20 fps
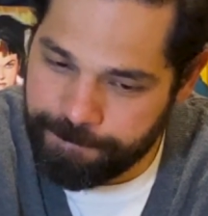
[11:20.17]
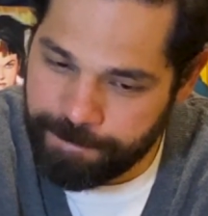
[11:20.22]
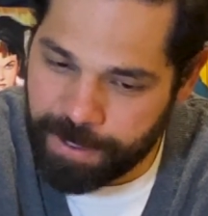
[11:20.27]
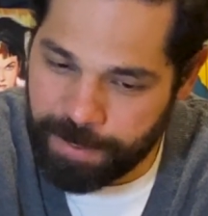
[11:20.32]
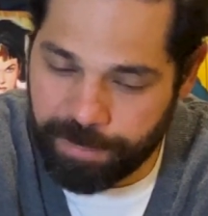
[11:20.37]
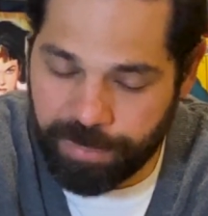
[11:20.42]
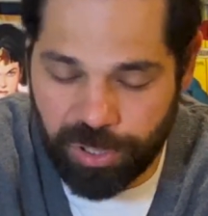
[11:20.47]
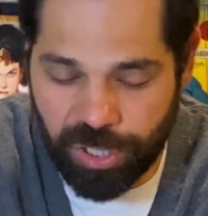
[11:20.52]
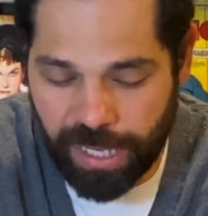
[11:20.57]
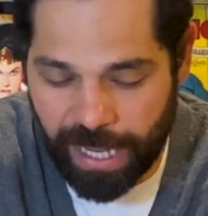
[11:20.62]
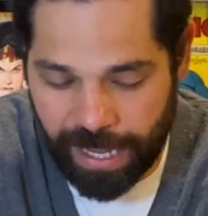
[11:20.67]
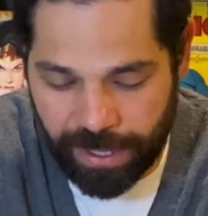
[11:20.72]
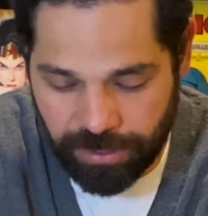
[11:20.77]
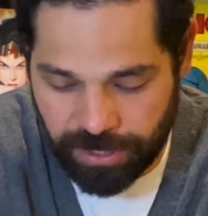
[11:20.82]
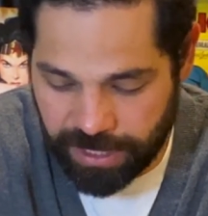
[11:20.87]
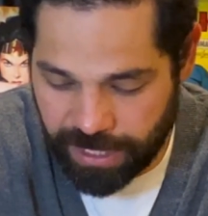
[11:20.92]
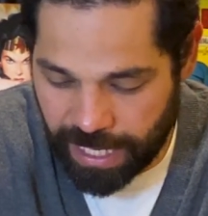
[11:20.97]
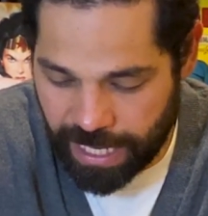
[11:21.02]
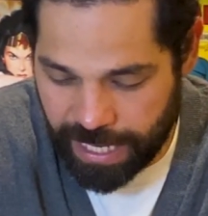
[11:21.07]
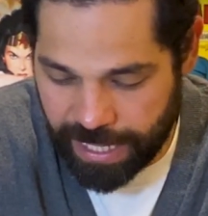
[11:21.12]
The book
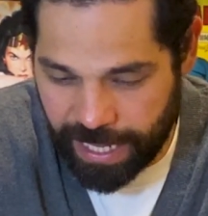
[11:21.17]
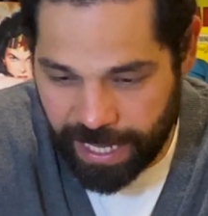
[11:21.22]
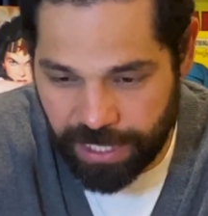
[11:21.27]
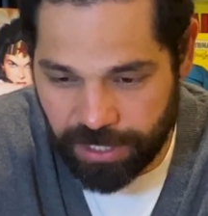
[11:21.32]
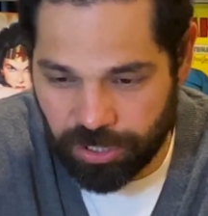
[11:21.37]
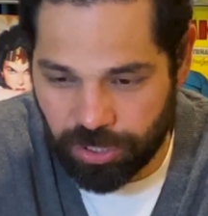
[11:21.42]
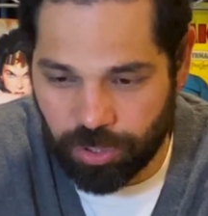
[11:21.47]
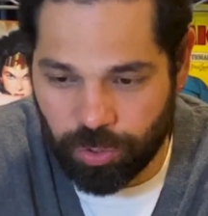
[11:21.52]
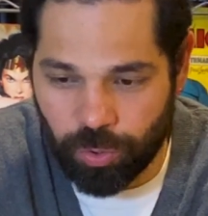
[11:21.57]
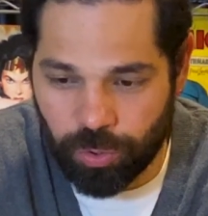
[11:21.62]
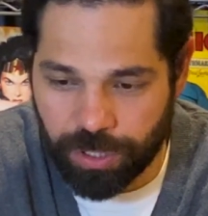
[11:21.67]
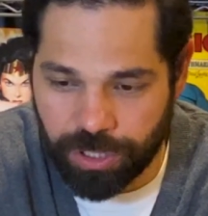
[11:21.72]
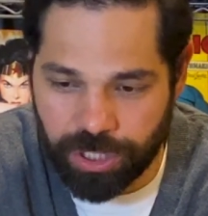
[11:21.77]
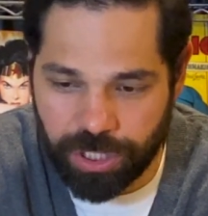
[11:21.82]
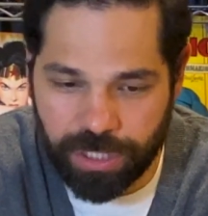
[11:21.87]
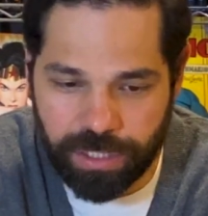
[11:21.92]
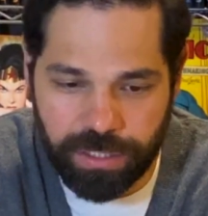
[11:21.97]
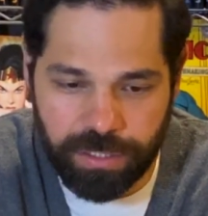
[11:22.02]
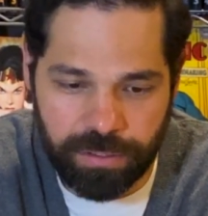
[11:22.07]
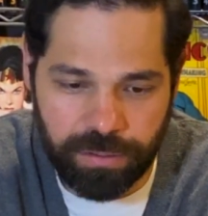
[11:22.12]
outside of that is
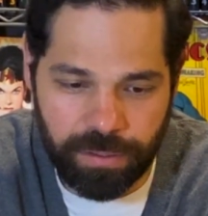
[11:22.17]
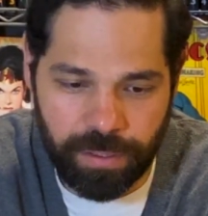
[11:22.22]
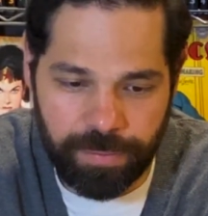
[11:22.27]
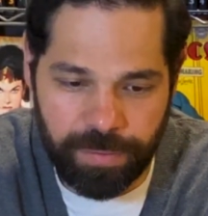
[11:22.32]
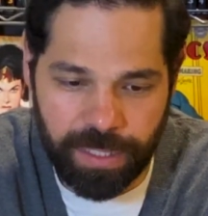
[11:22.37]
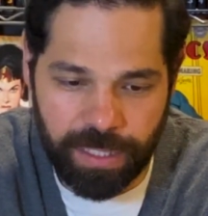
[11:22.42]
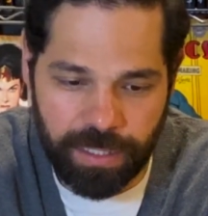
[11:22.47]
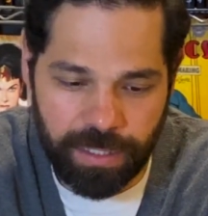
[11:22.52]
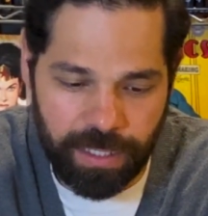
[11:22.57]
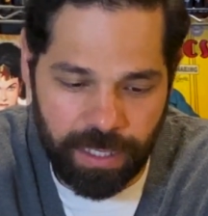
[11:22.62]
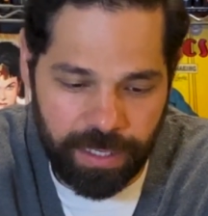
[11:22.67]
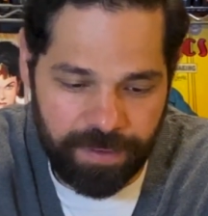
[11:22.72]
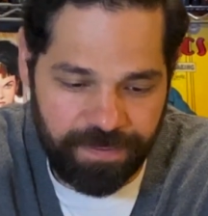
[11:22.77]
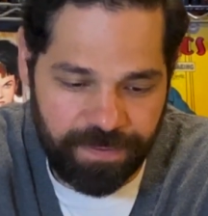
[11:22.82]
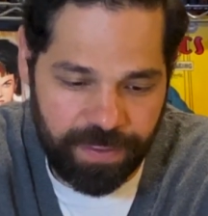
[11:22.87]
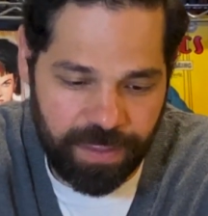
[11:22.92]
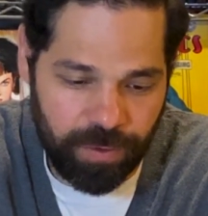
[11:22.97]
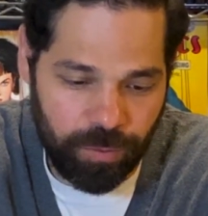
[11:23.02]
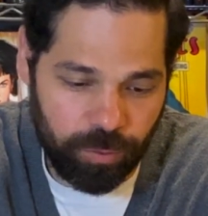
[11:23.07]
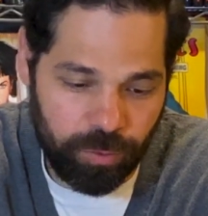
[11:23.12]
gorgeous. I mean, if
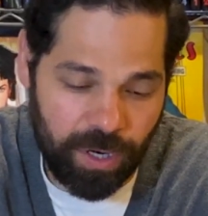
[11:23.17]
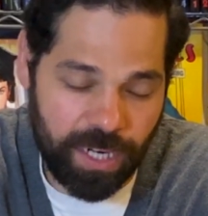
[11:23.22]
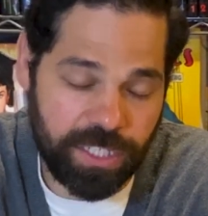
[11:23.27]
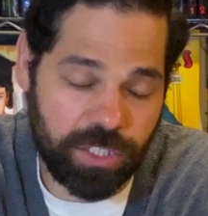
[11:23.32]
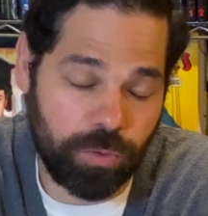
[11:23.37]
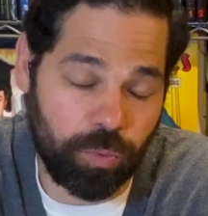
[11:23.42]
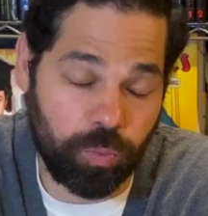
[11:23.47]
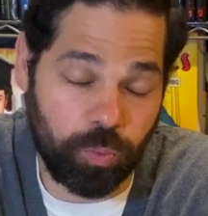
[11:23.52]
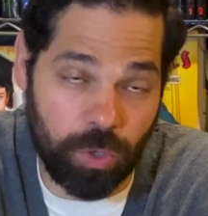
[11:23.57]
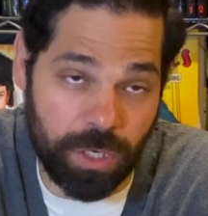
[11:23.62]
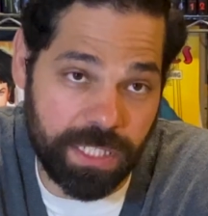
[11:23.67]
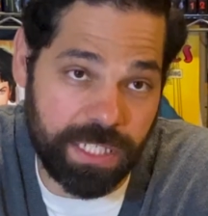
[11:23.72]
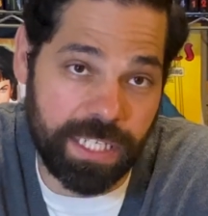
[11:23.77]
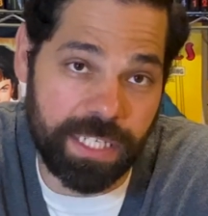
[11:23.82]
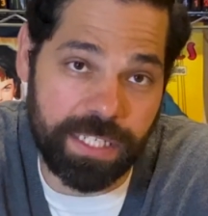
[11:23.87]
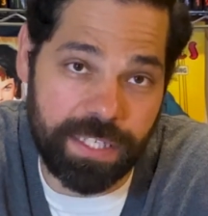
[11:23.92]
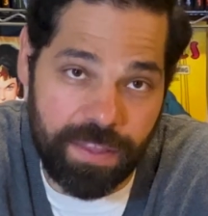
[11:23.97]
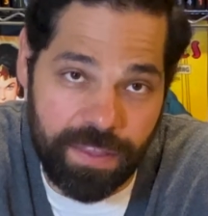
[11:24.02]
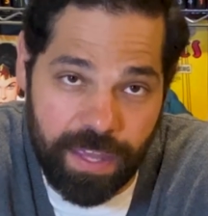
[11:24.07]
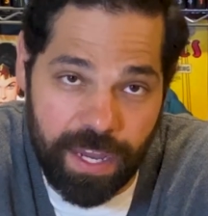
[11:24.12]
the rust
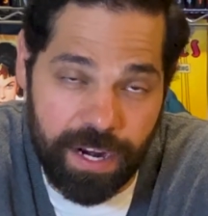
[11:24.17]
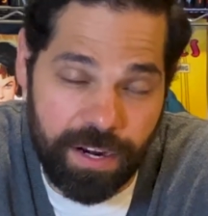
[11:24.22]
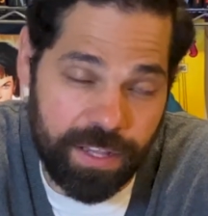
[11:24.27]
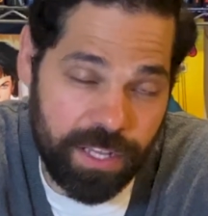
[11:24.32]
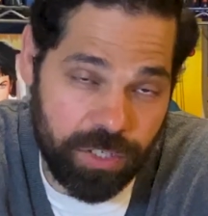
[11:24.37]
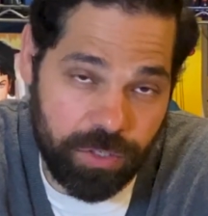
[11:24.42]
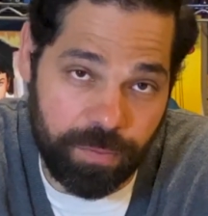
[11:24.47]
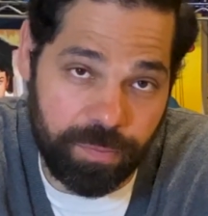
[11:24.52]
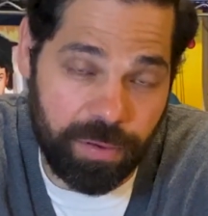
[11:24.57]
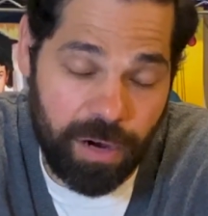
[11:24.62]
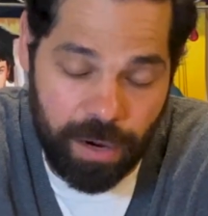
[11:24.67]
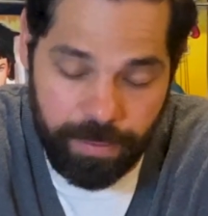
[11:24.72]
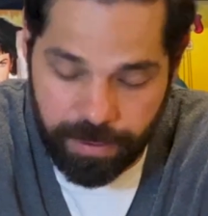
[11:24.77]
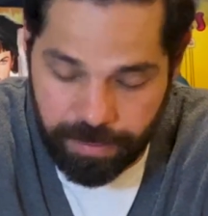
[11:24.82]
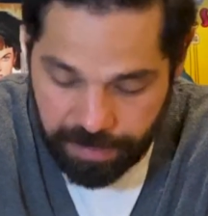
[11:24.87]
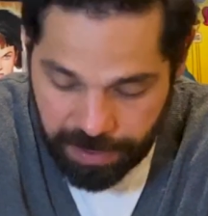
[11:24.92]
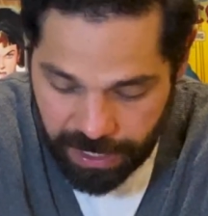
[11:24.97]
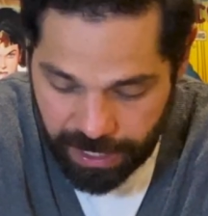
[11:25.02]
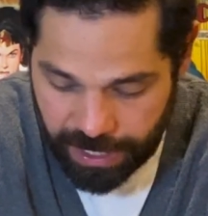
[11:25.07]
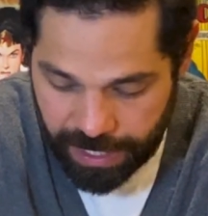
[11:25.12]
wasn't there, this would probably
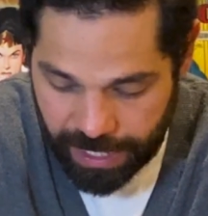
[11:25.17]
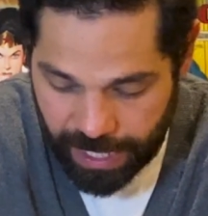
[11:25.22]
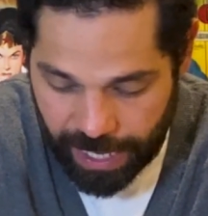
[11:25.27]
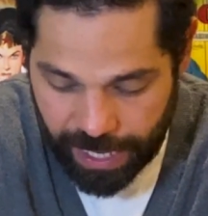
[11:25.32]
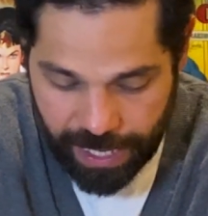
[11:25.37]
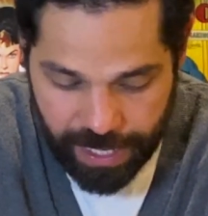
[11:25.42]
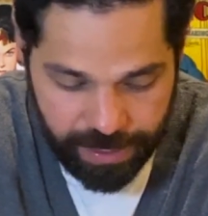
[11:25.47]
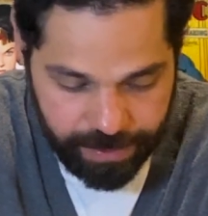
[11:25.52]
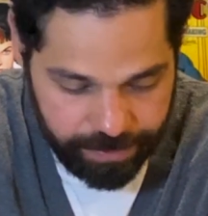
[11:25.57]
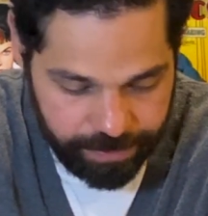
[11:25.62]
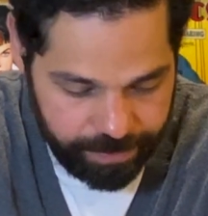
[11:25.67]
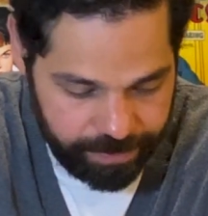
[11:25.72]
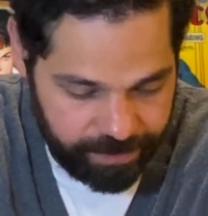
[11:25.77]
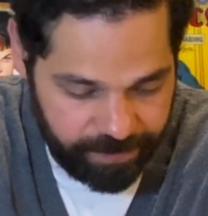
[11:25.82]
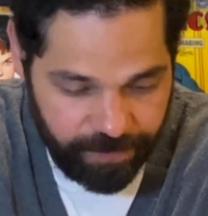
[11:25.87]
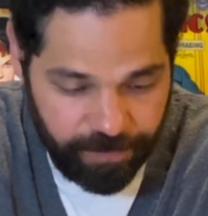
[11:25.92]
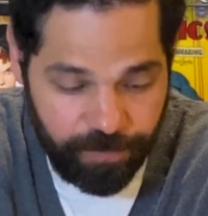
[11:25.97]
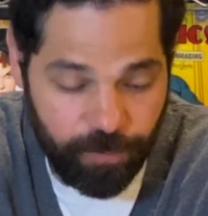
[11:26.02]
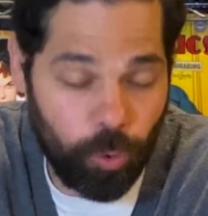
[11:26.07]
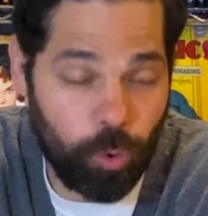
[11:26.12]
be a
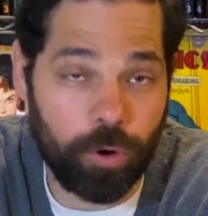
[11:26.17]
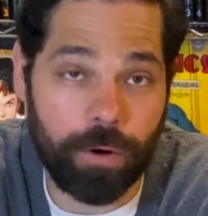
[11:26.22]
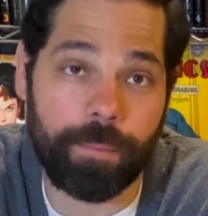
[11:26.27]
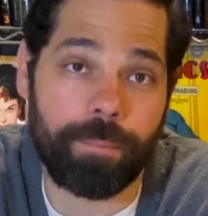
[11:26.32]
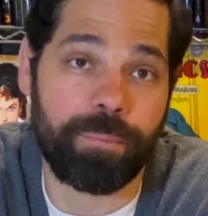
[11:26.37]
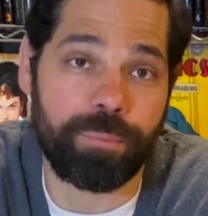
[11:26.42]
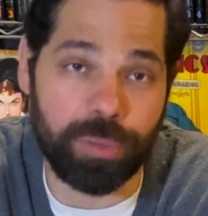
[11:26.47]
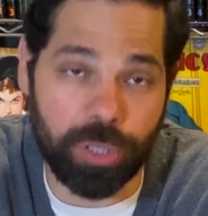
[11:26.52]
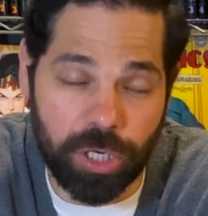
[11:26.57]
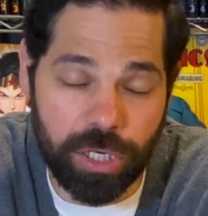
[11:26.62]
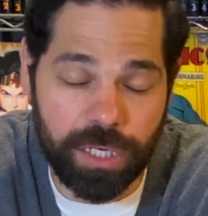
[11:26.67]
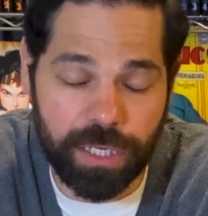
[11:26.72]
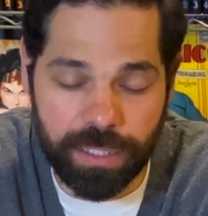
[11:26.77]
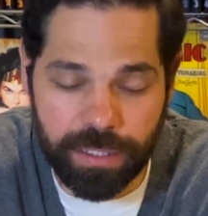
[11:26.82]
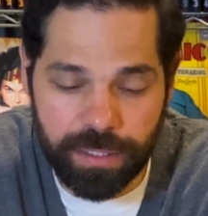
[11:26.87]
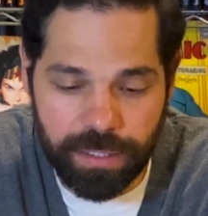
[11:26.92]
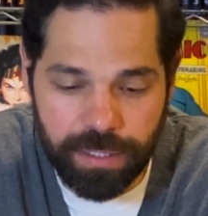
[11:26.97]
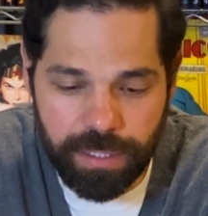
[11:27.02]
9.4 book.